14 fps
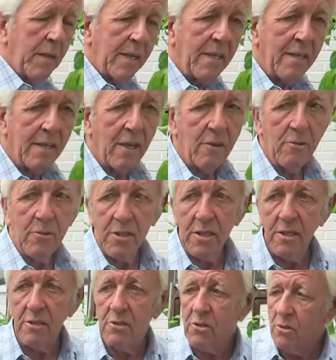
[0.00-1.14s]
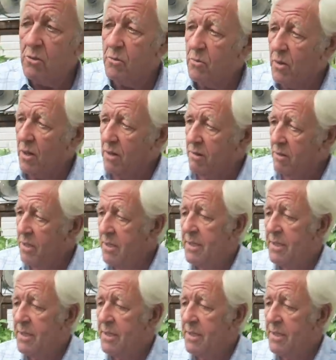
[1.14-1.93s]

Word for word: picking those in a short while.